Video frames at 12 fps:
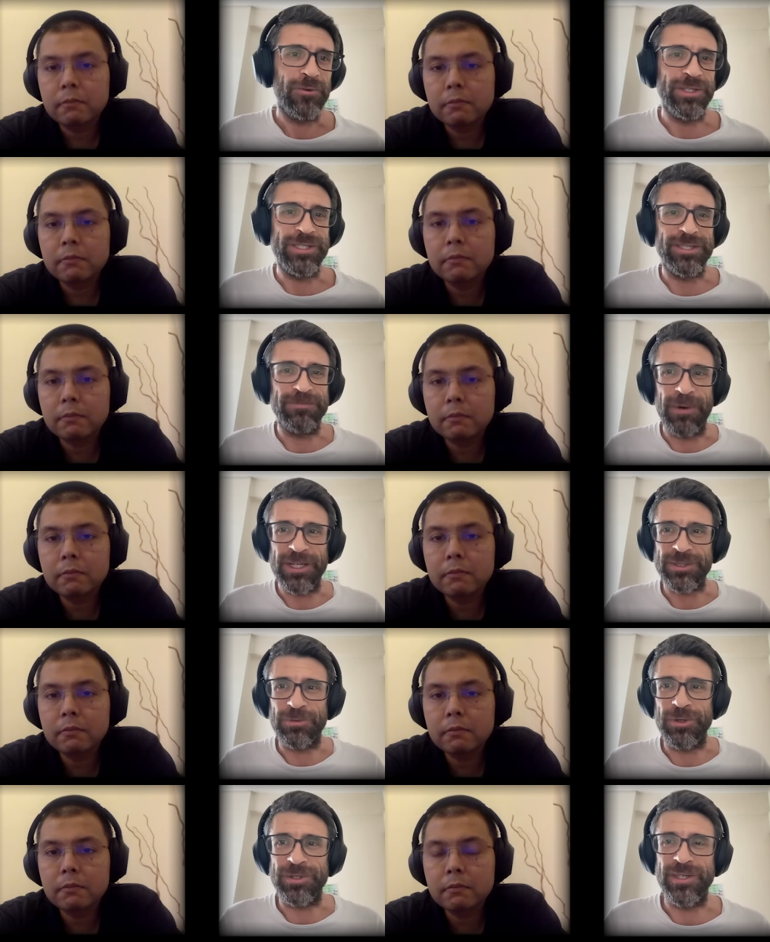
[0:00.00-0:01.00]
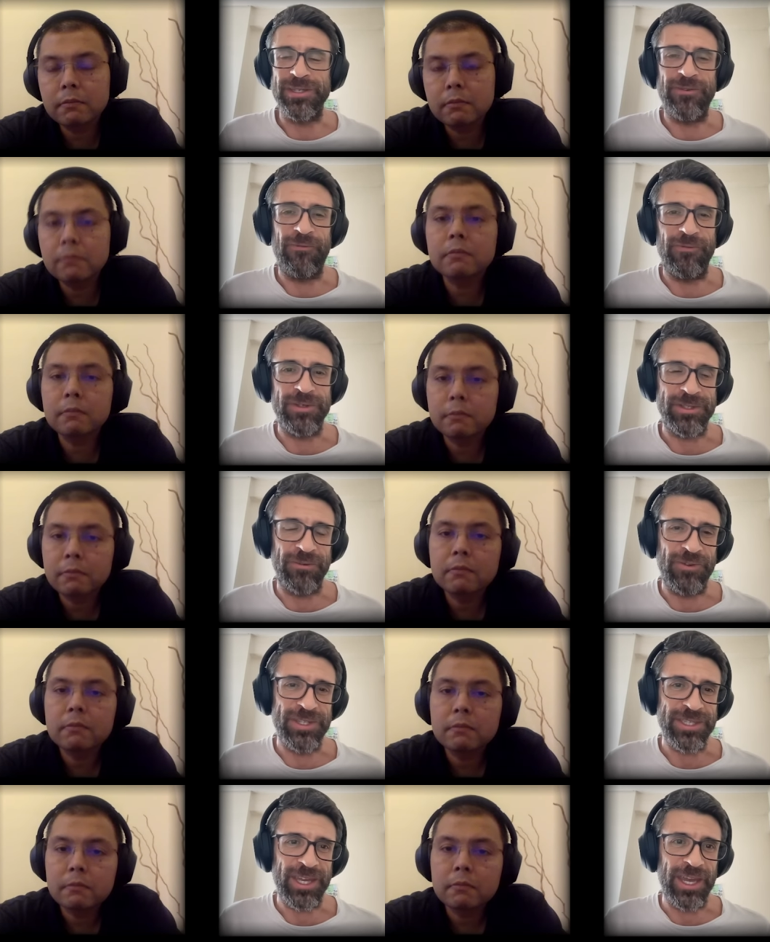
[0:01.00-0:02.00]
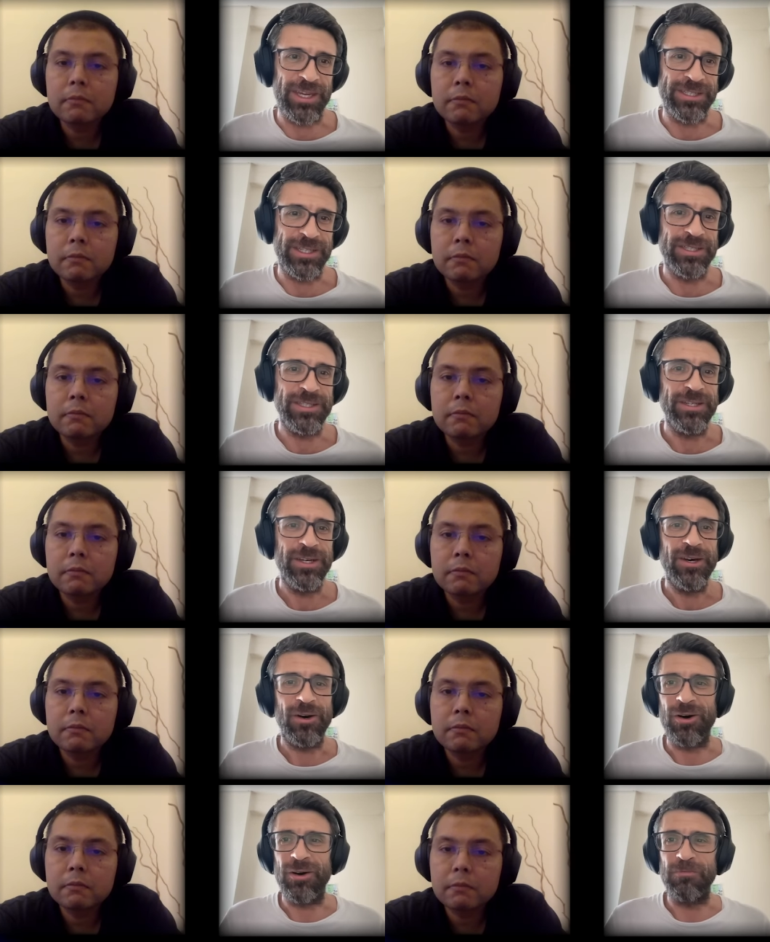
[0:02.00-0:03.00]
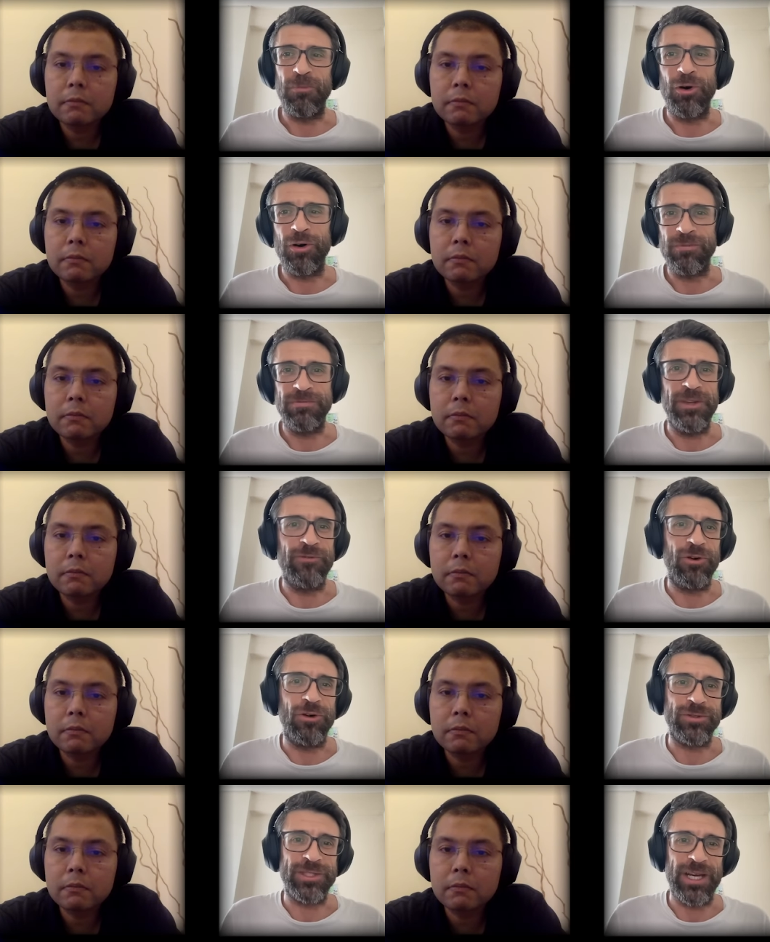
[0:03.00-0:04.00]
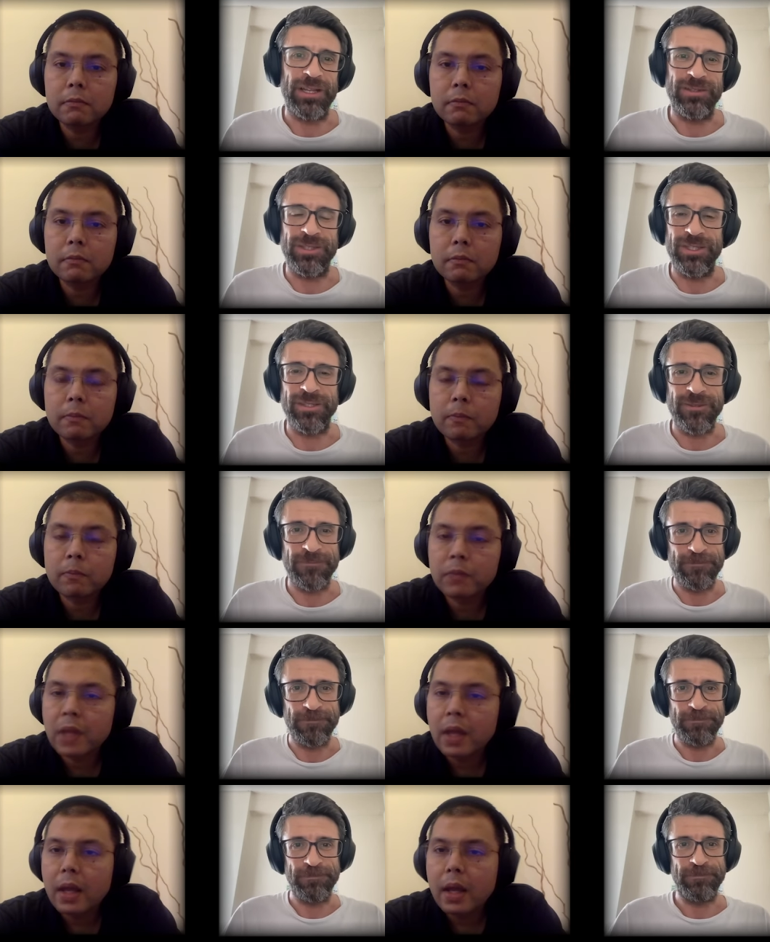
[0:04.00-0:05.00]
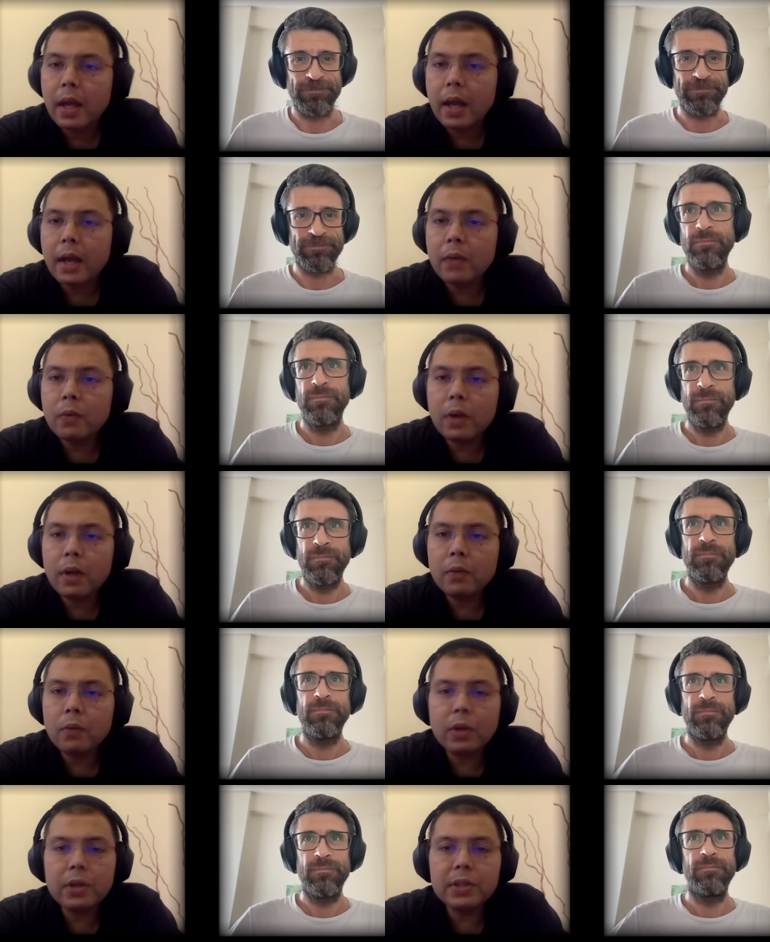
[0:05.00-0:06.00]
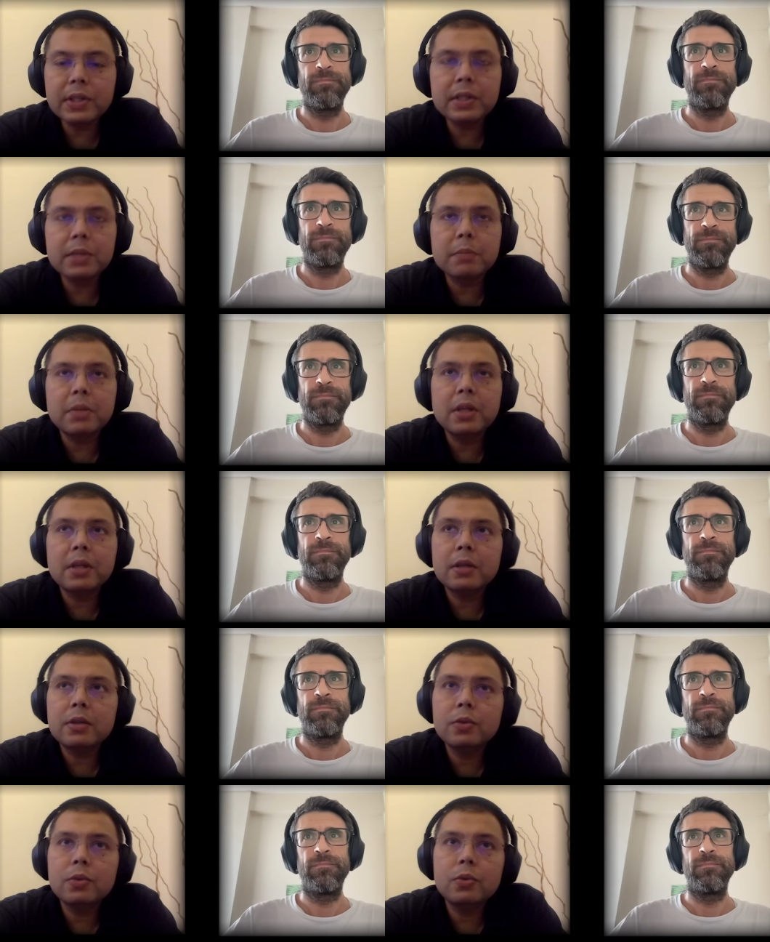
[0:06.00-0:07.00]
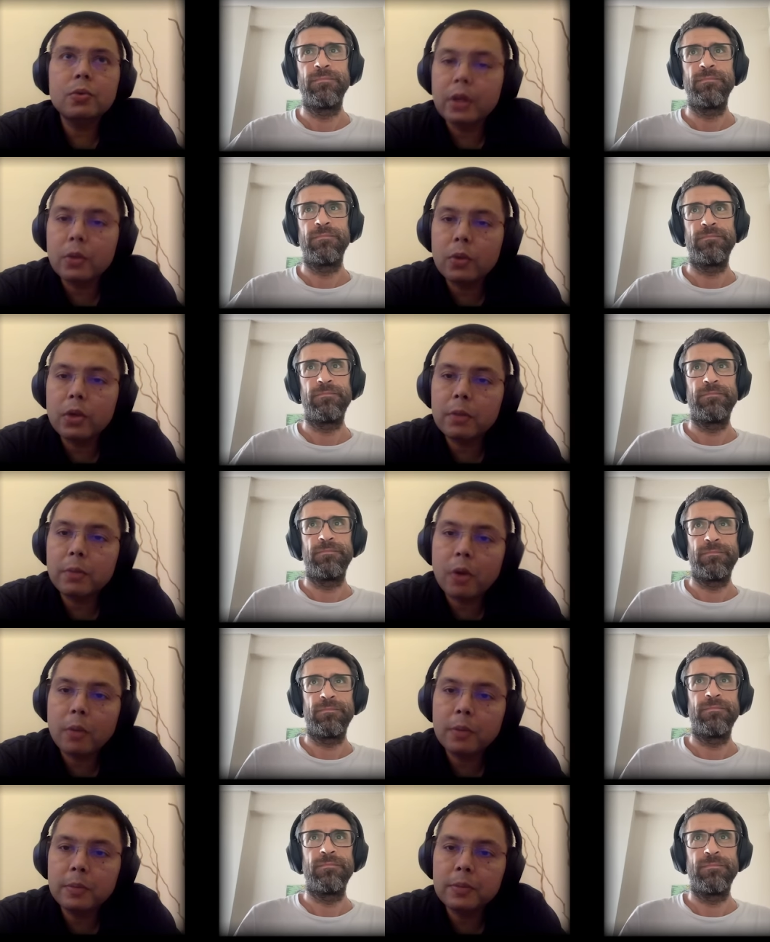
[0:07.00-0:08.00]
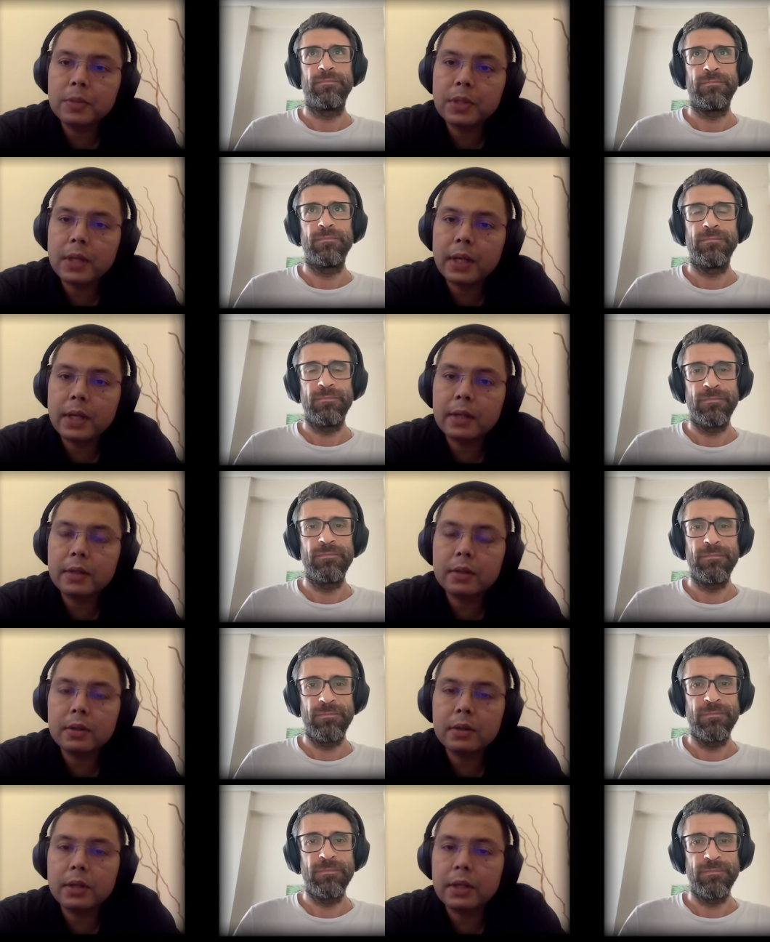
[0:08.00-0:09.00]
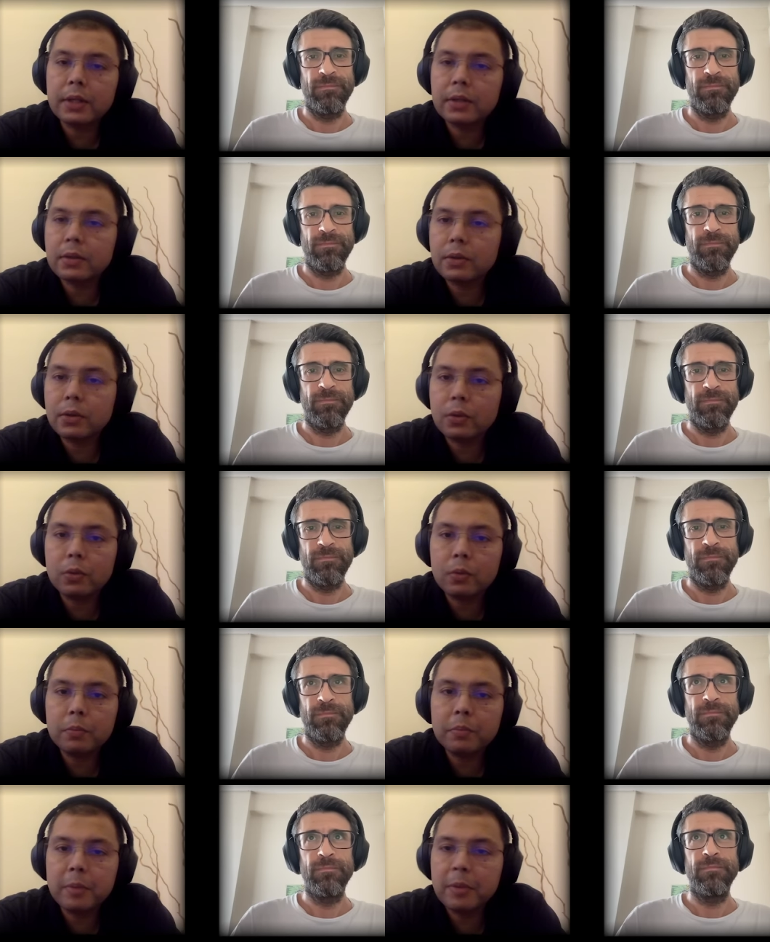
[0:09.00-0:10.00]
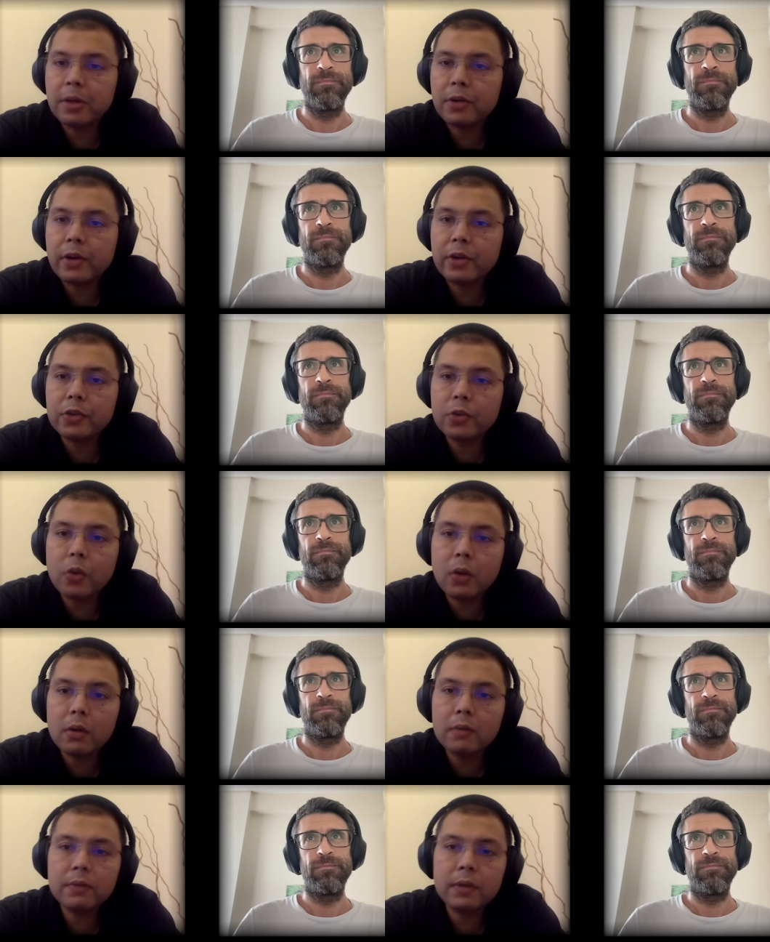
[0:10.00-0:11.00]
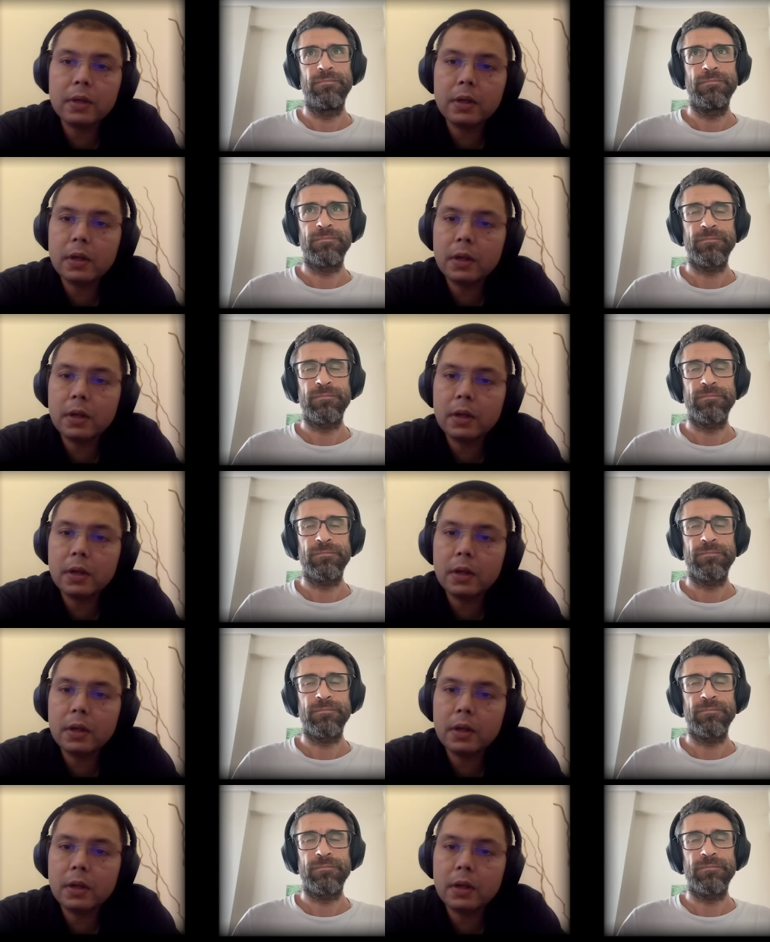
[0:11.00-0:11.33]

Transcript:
Speaker 1: which is much more sophisticated on more difficult challenges.
Speaker 2: And and what does this mean to real world problems that that you know people are trying to solve?